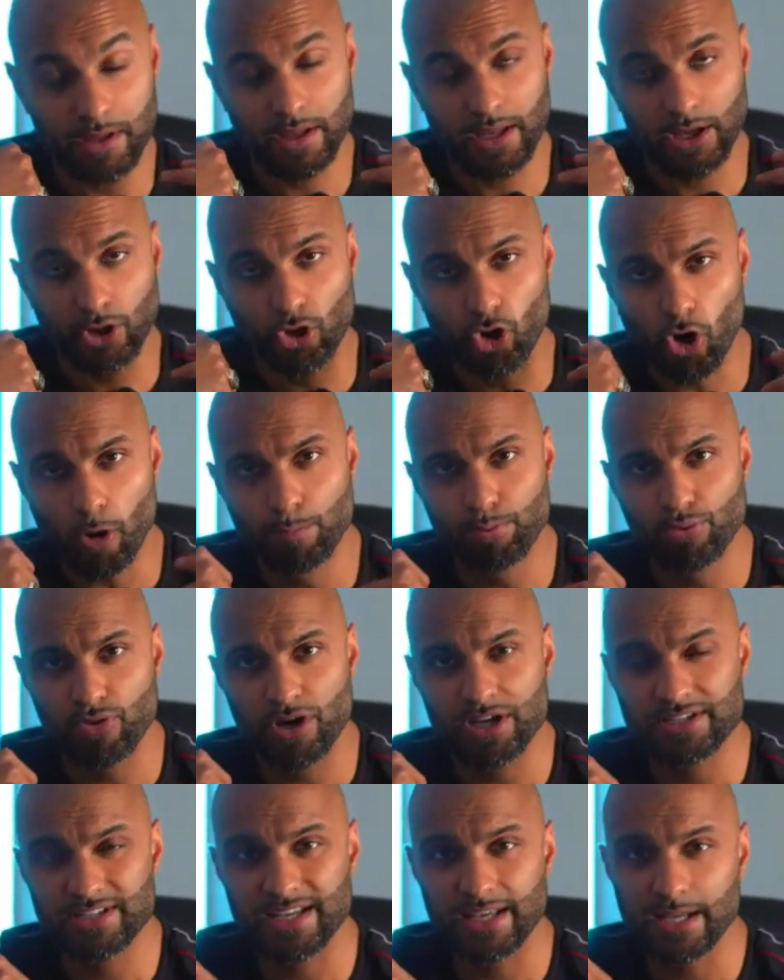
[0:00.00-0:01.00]

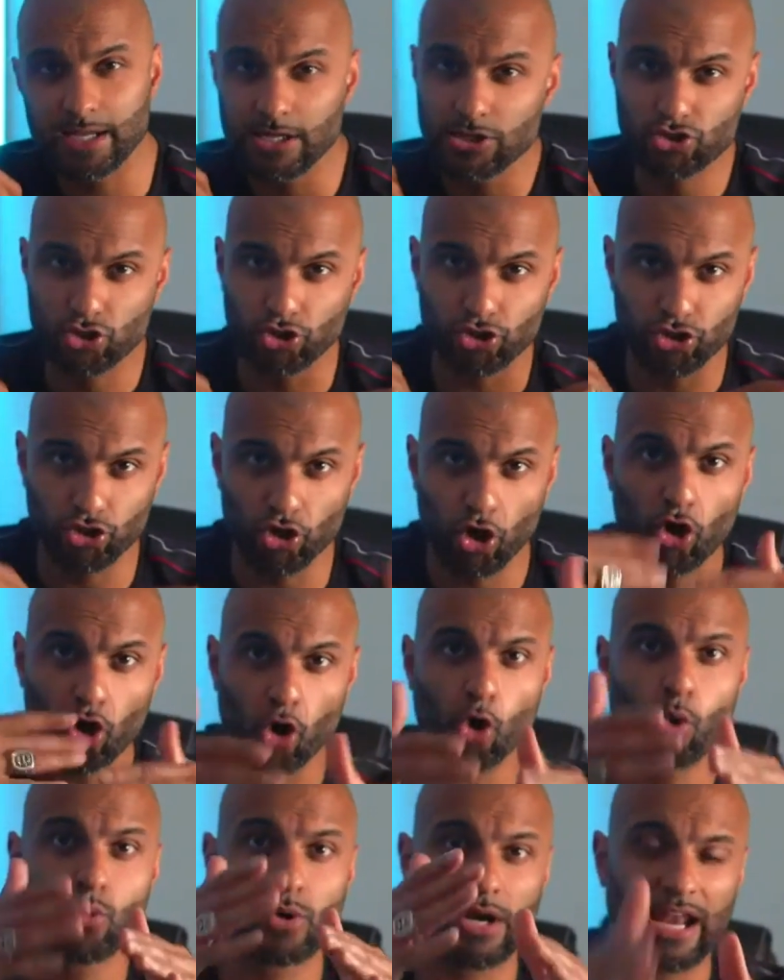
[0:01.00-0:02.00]
incorporate it into your
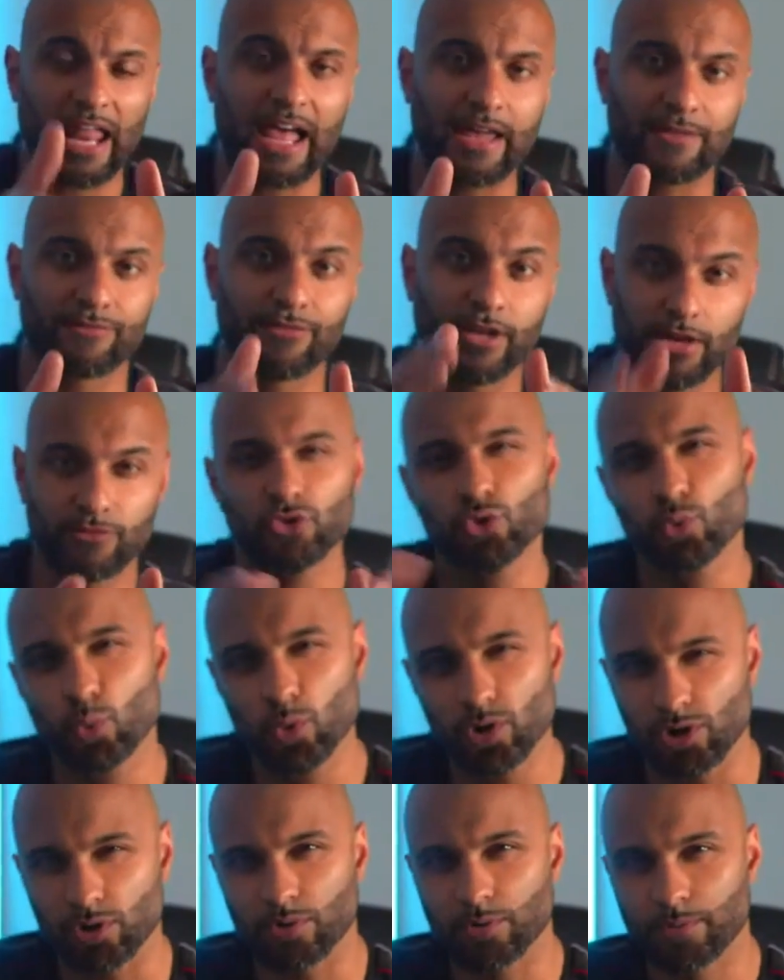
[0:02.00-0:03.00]
own life if you
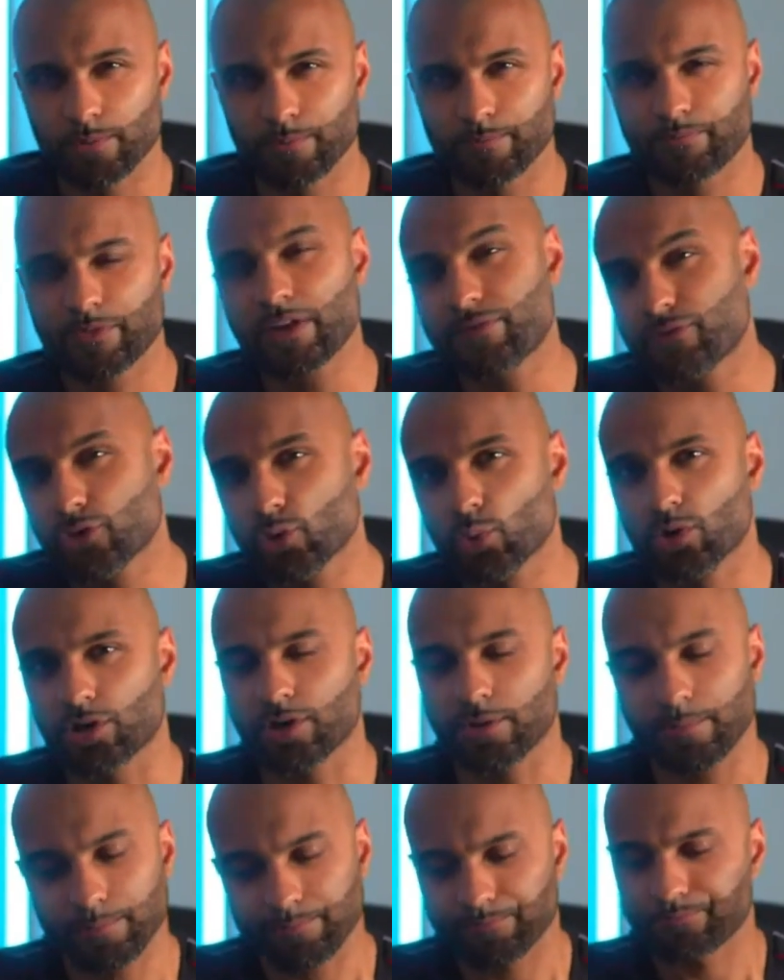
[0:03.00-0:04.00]
want to. If you want
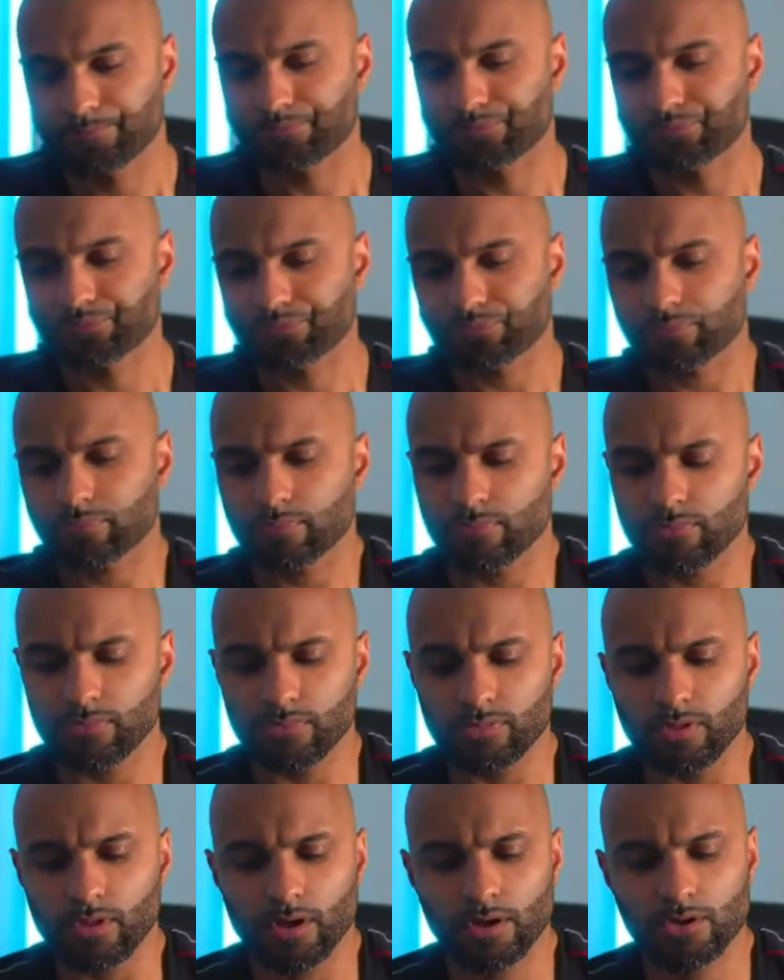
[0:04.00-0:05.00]
to.
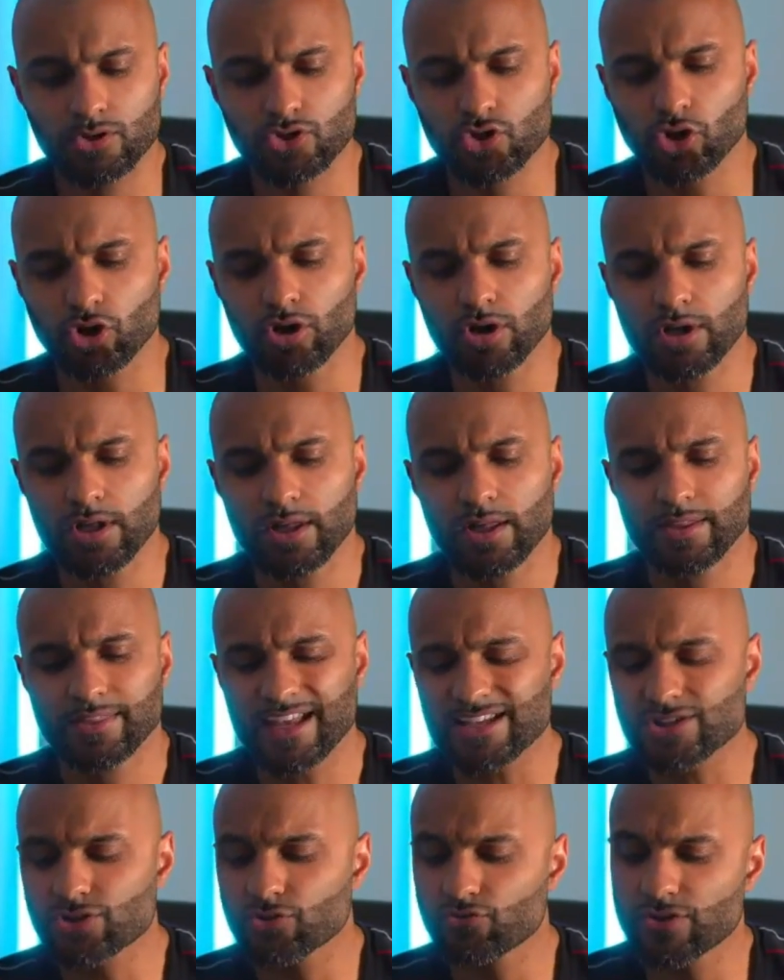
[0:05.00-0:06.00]
So
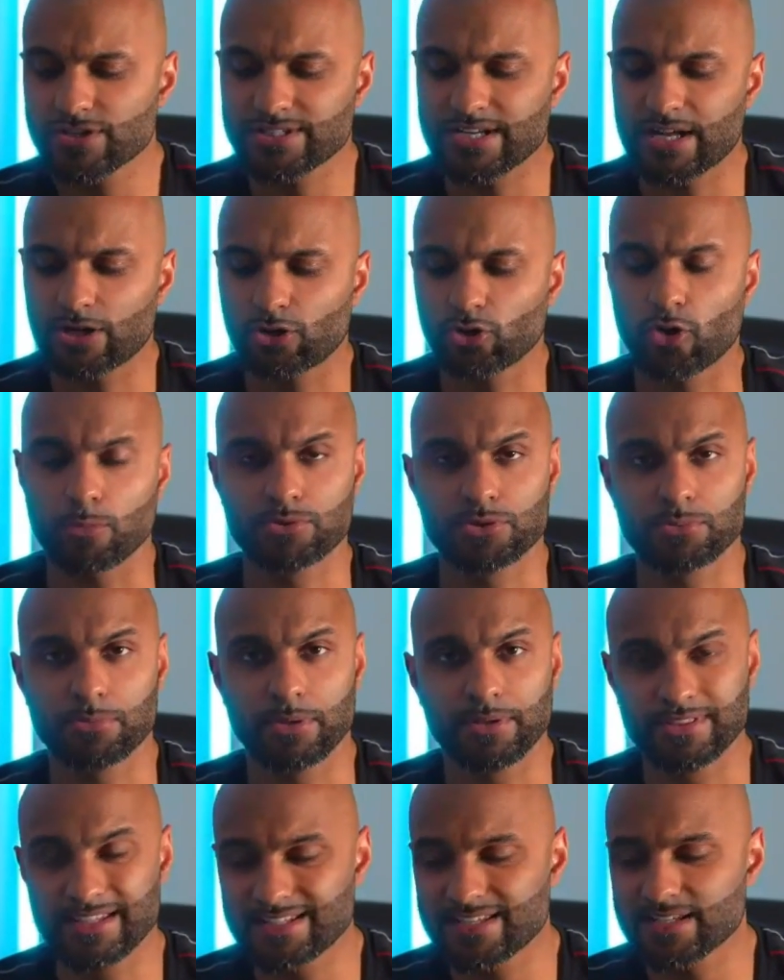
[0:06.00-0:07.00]
that's the reason I look up to
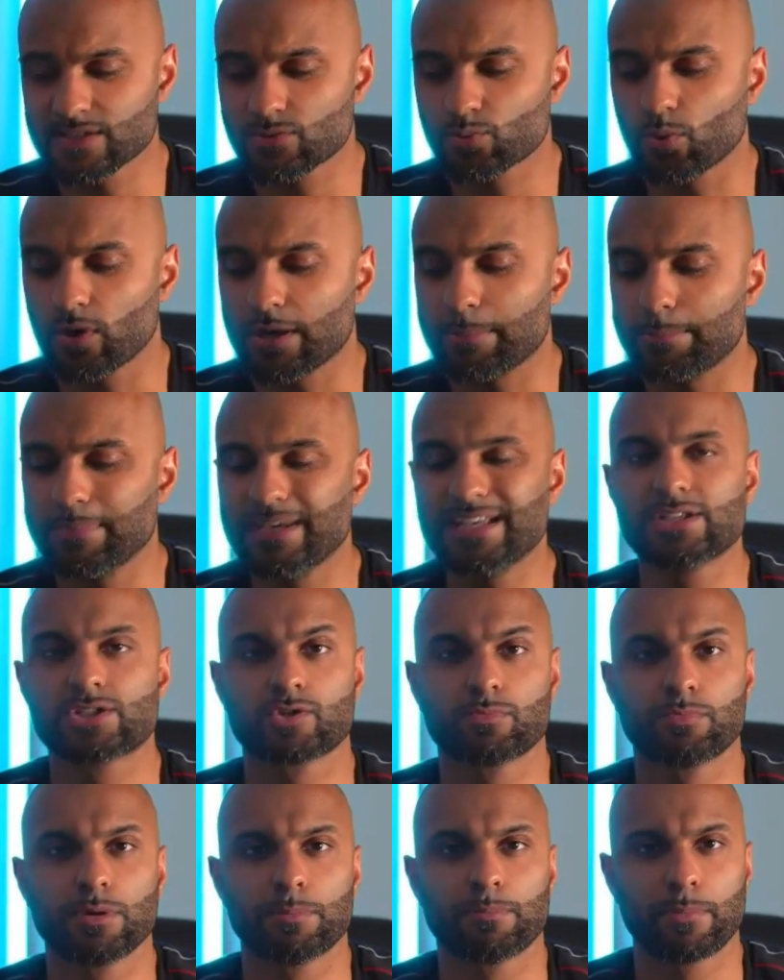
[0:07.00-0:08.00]
them. This is what it means
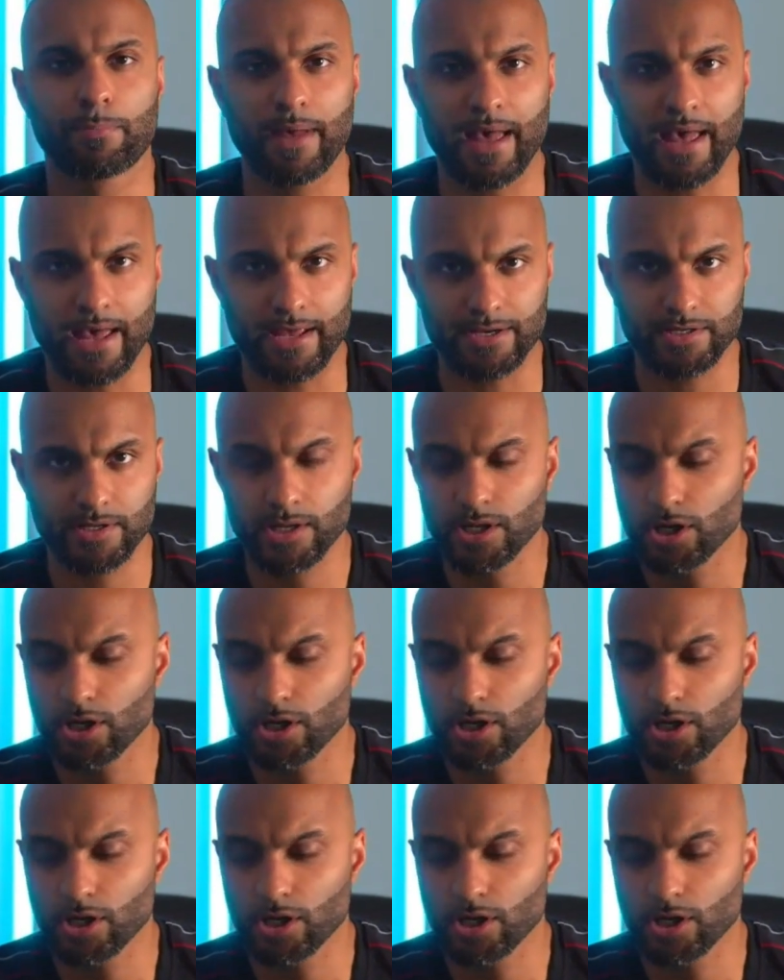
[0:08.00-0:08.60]
to be prepared.